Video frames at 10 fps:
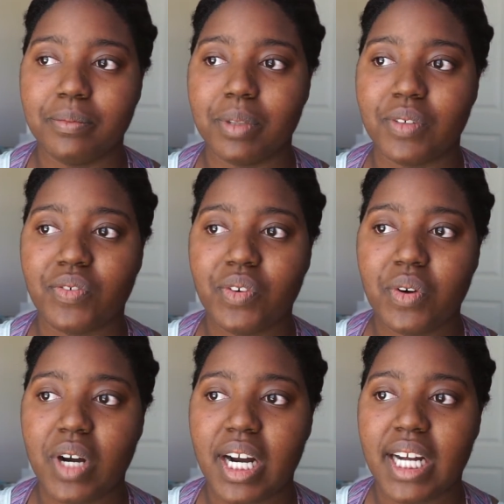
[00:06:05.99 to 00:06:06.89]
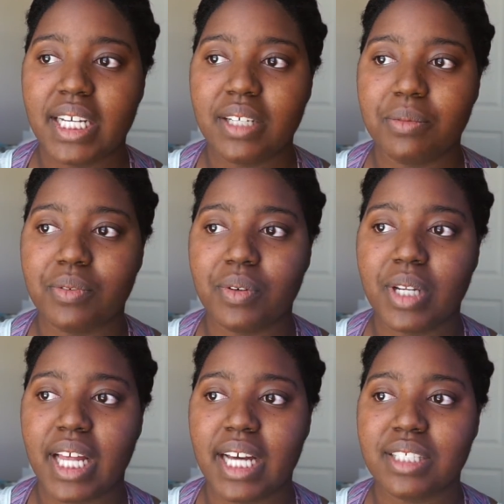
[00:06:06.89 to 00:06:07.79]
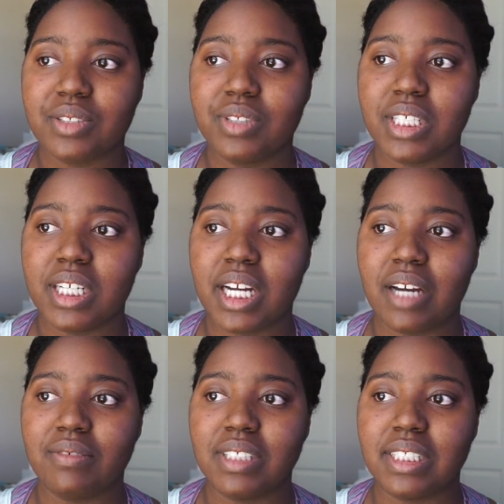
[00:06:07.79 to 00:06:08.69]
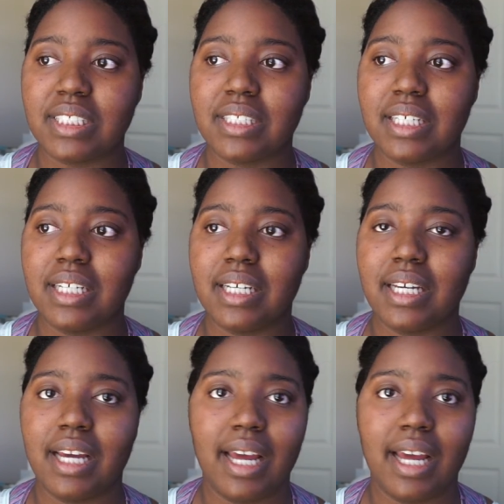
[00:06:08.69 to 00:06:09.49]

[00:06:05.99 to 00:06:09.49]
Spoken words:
before last school year, I was like